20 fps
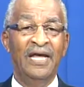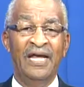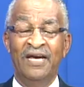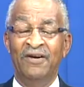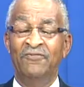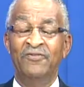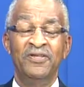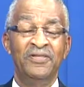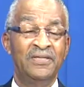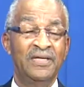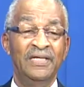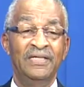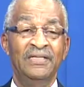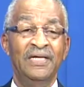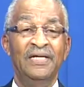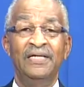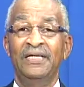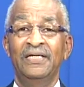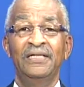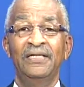everything
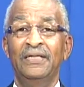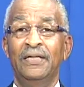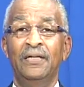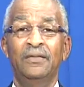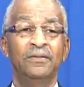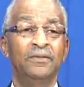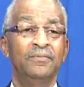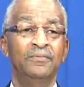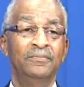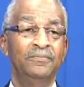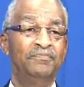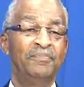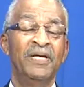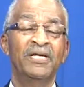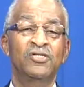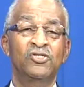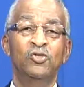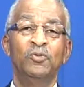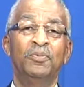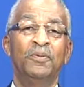that any other
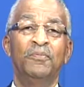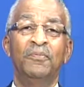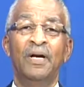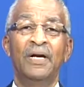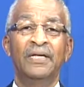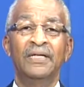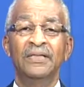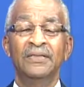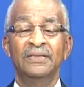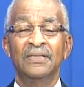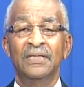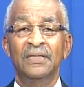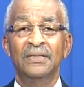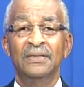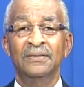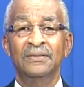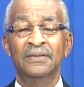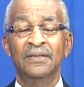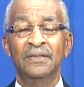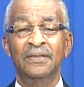big supermarket
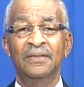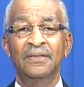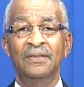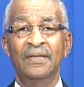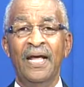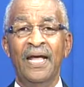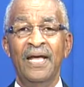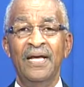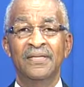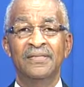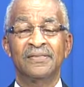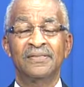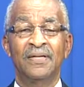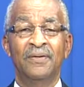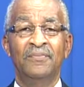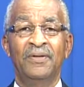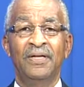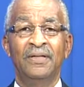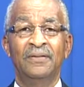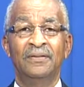has. I
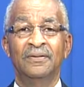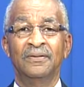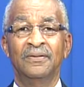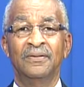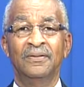mean,